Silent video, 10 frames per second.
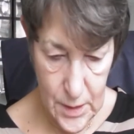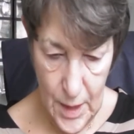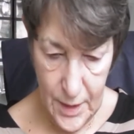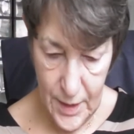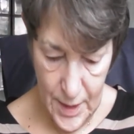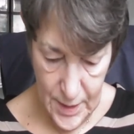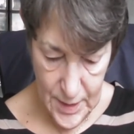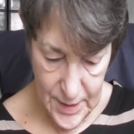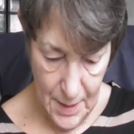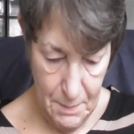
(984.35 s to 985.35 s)
I think they're
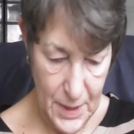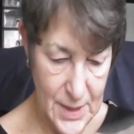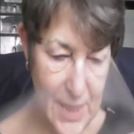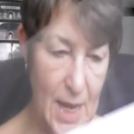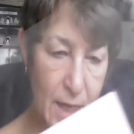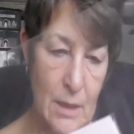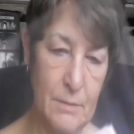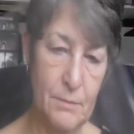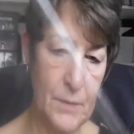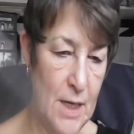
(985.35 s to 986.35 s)
10 by 10
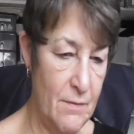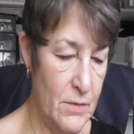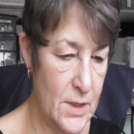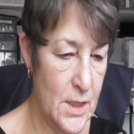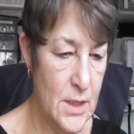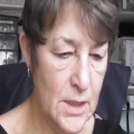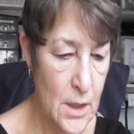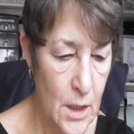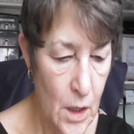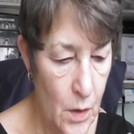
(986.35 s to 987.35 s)
canvases.
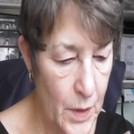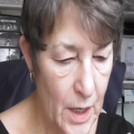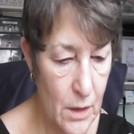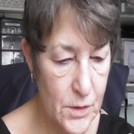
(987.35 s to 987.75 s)
Oh yeah,